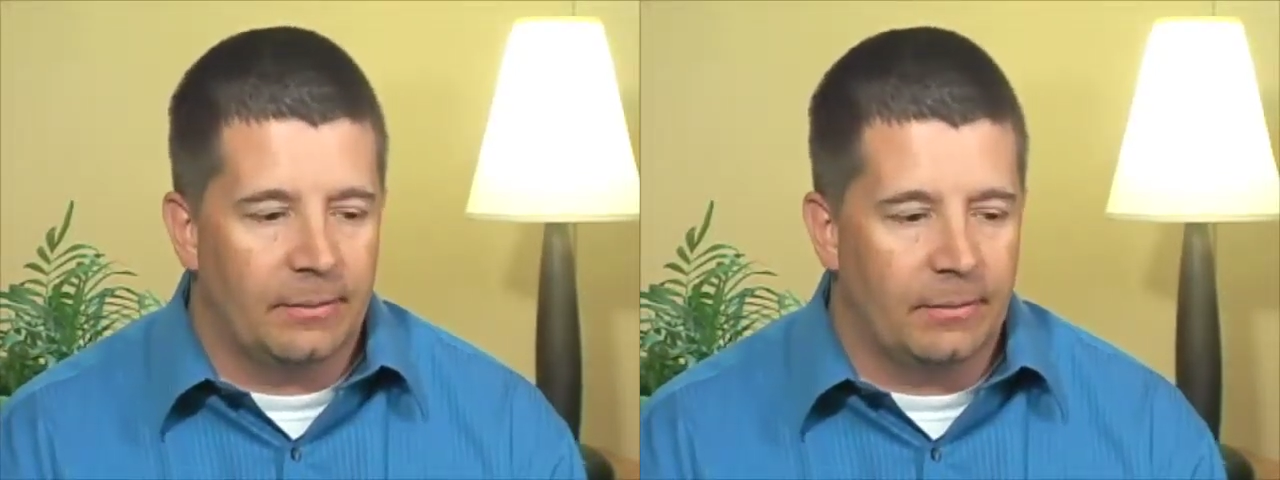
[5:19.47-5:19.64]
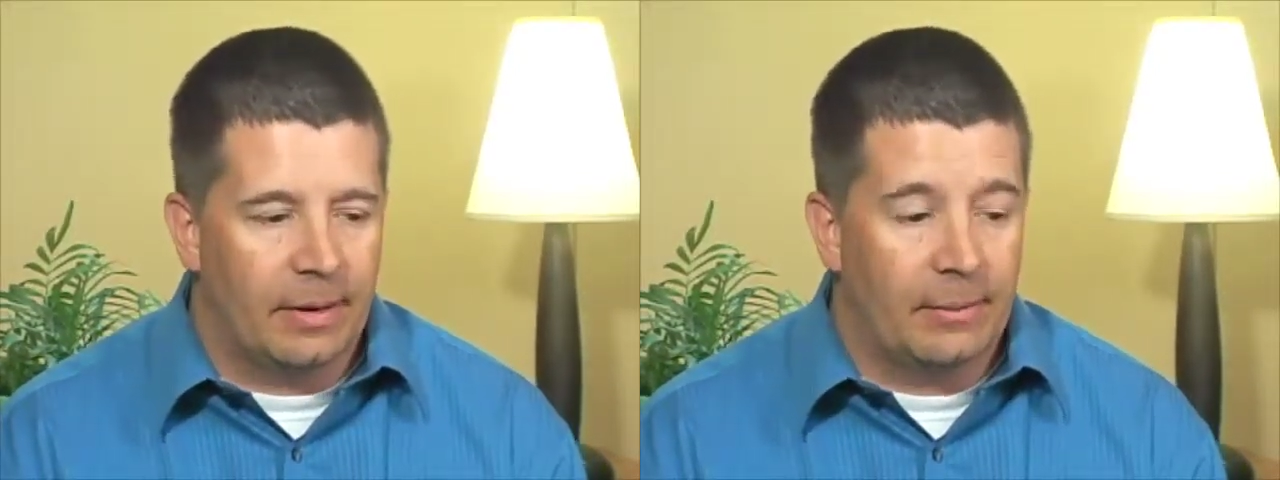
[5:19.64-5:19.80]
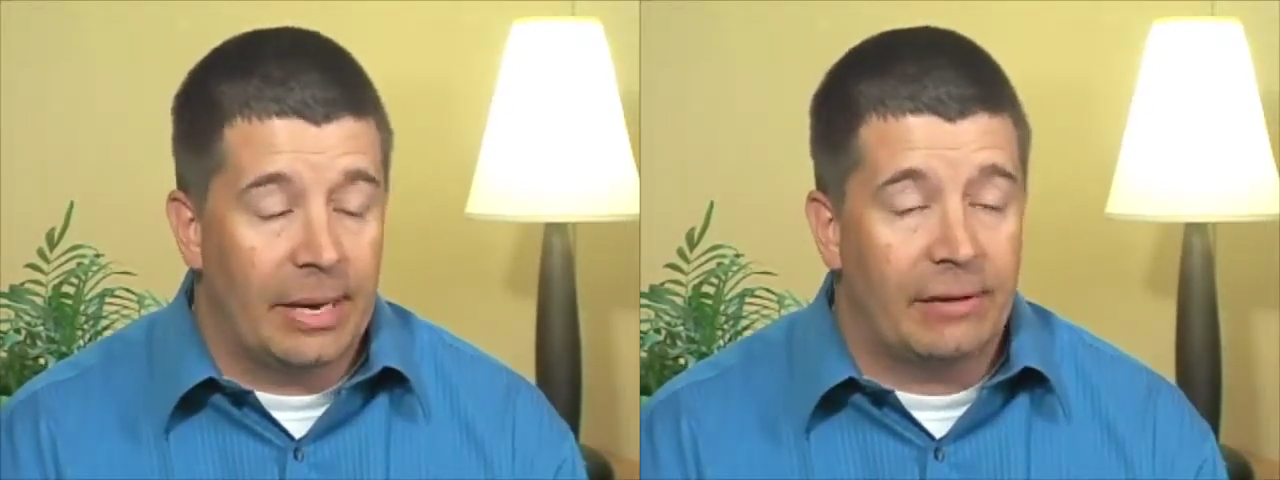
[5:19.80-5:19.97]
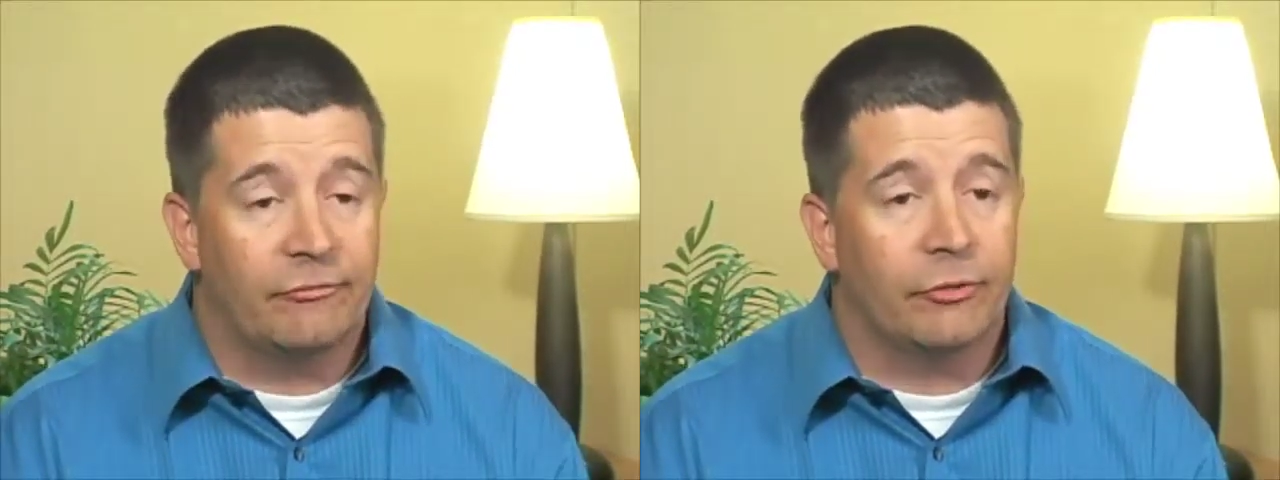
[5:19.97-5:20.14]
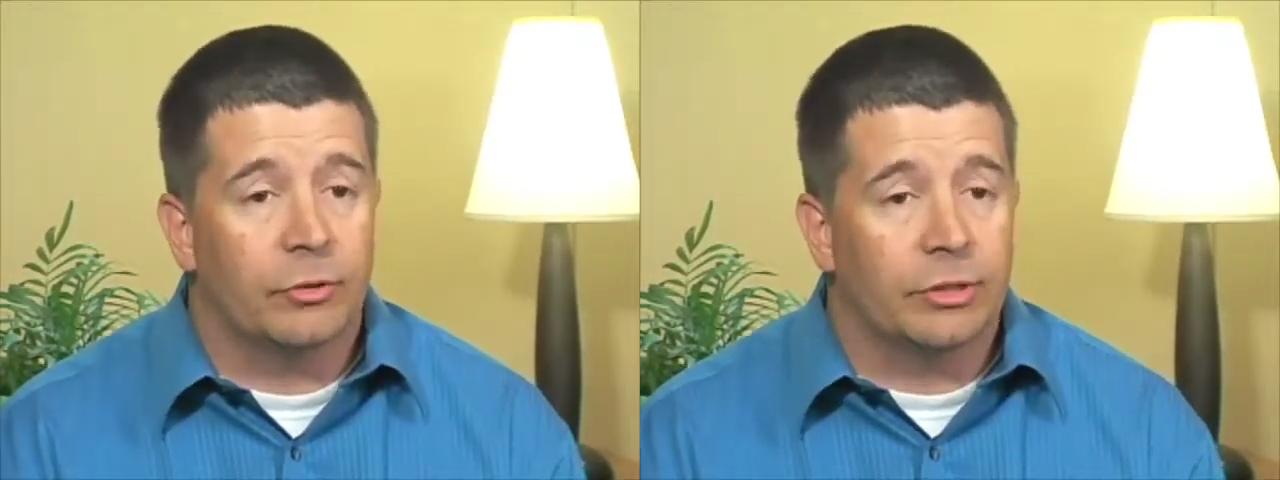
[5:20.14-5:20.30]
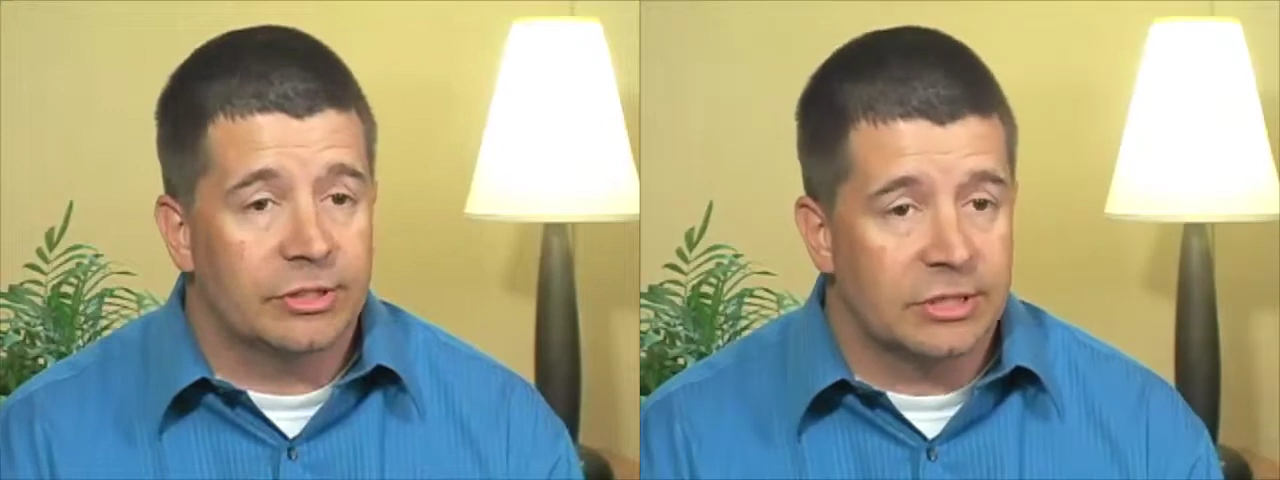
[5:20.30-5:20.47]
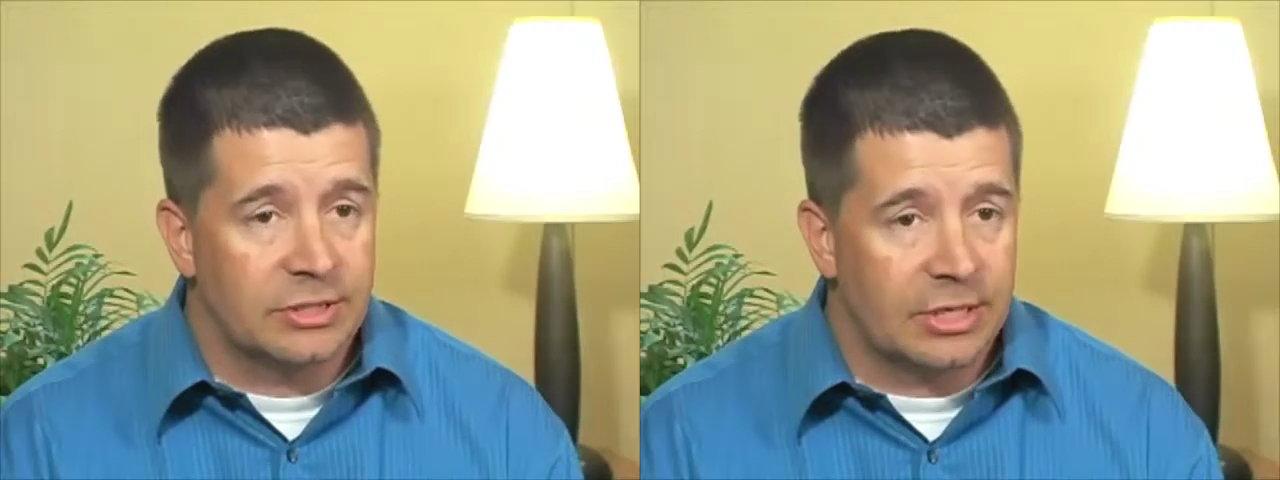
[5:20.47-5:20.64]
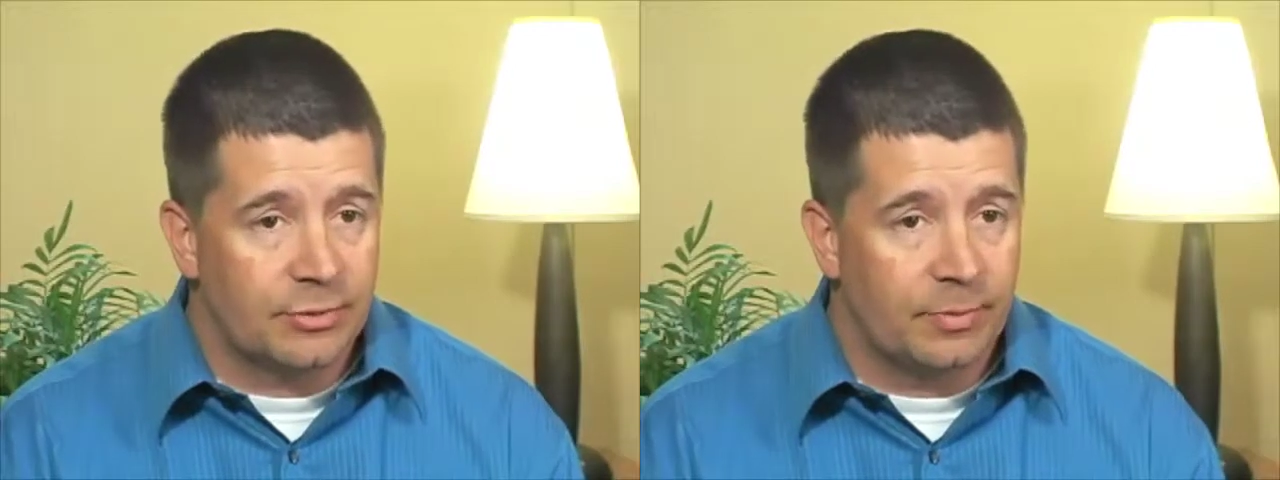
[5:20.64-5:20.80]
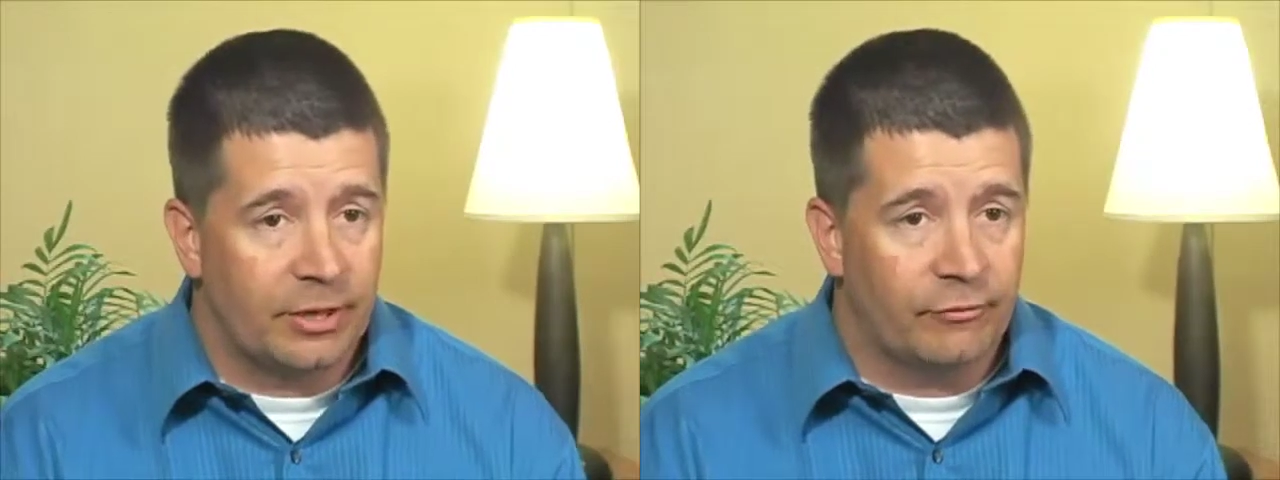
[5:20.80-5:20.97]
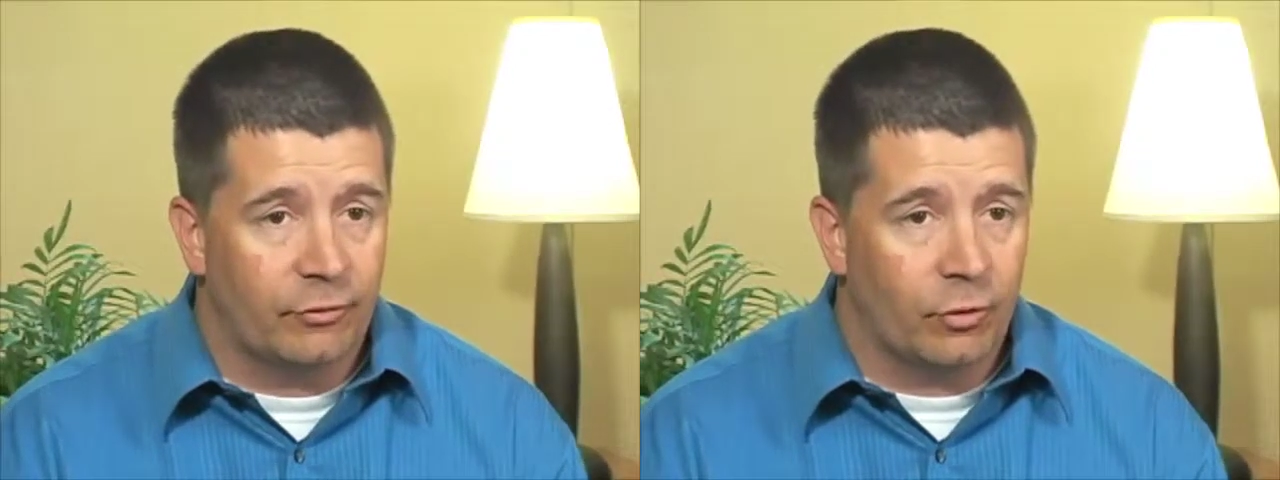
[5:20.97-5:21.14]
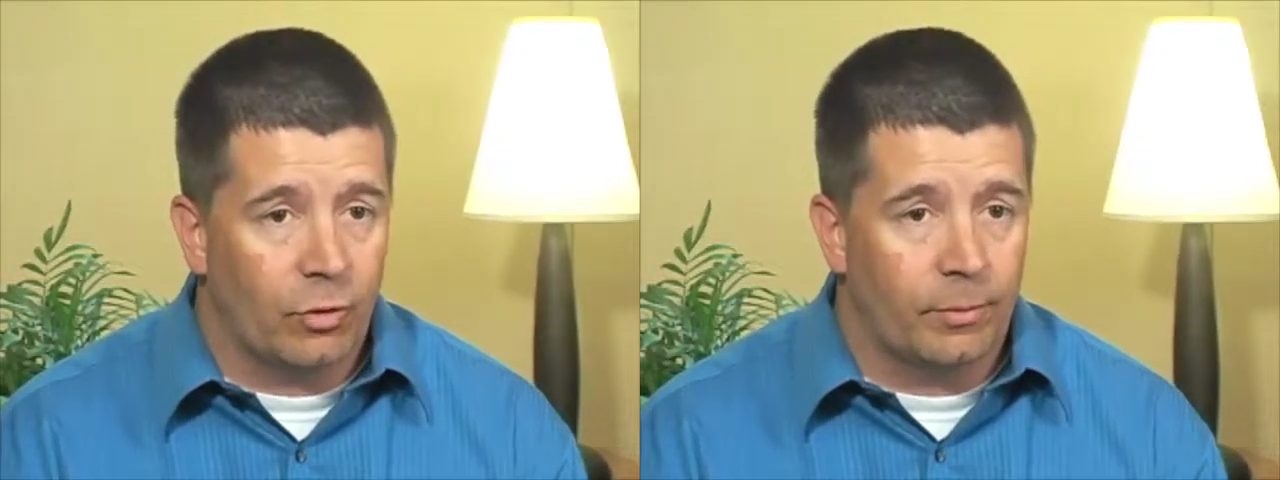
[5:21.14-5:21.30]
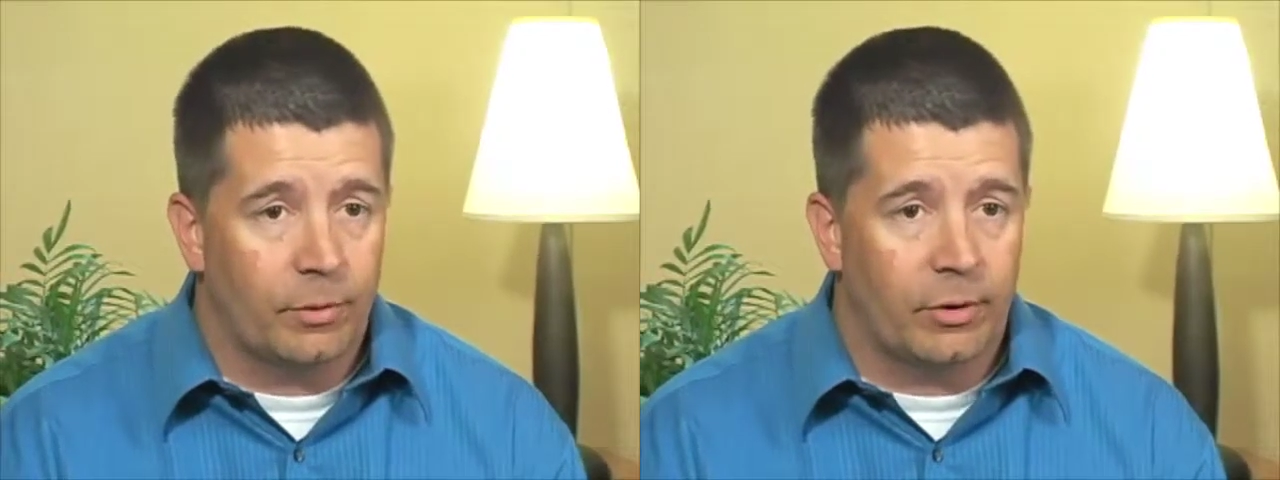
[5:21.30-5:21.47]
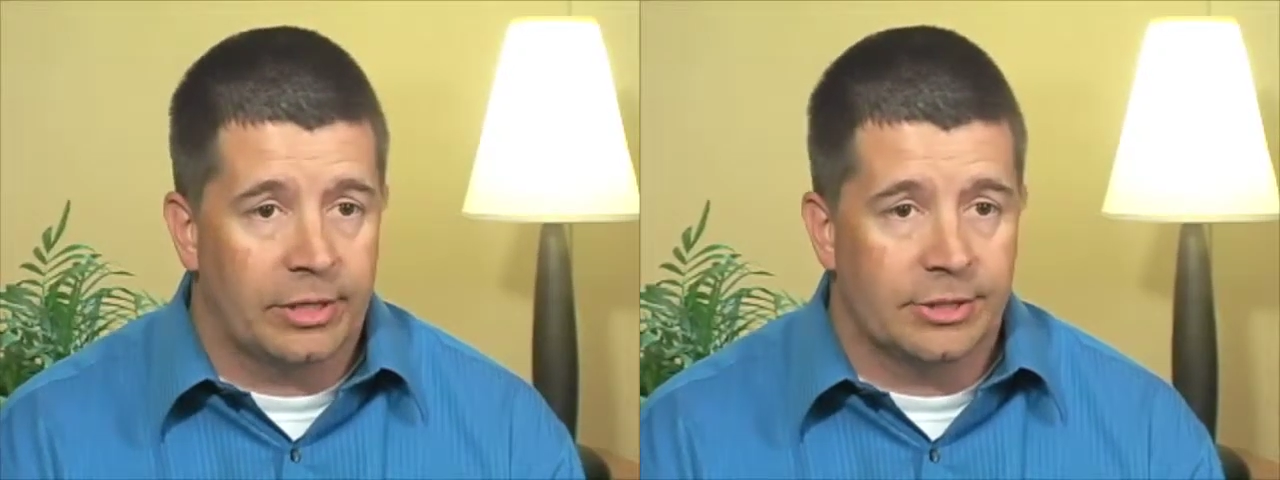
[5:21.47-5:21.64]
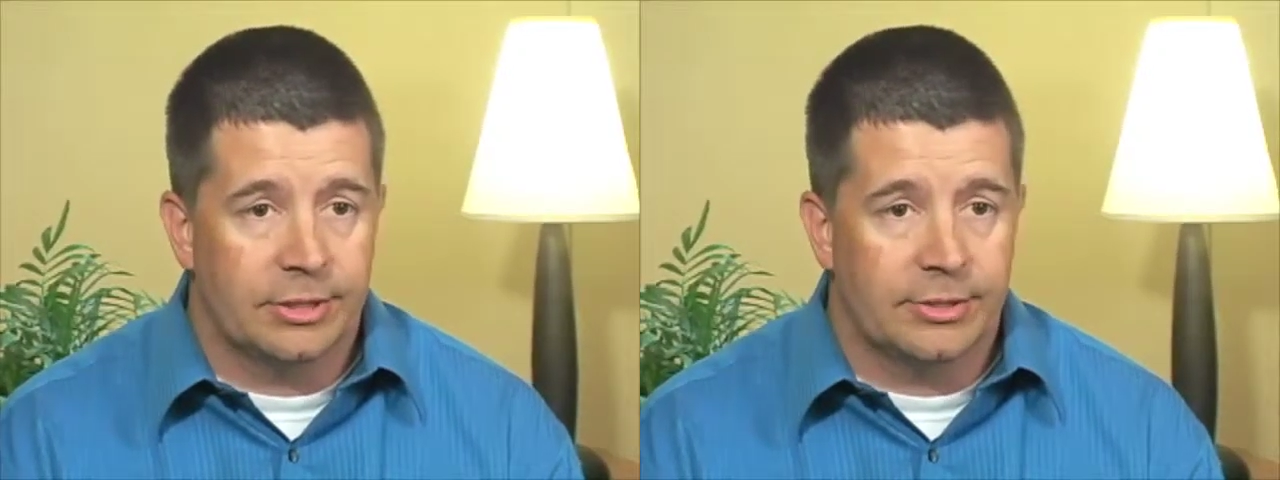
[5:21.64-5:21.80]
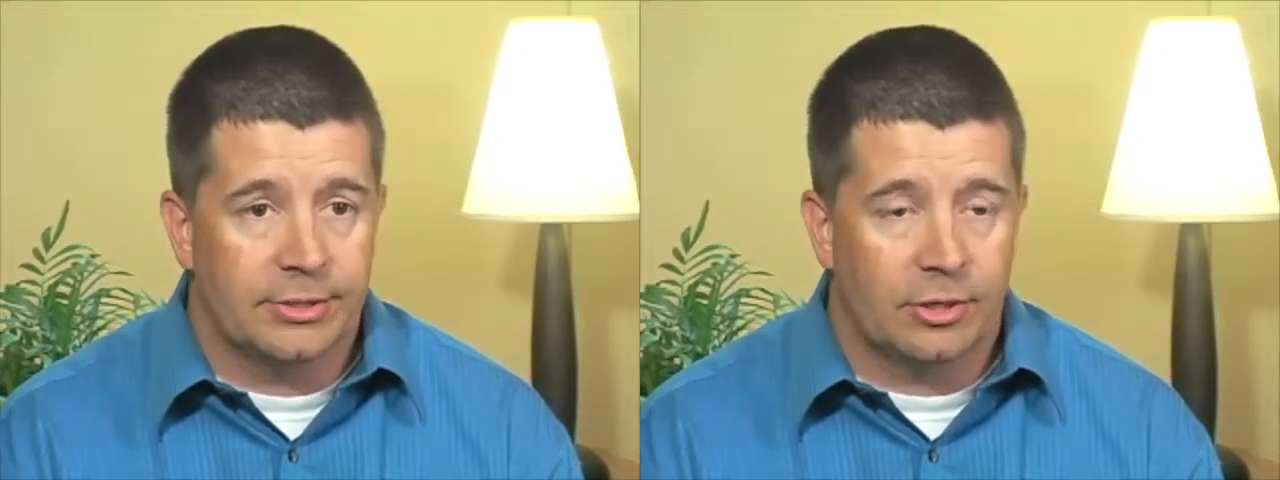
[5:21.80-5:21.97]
my main focus is I speak for corporations.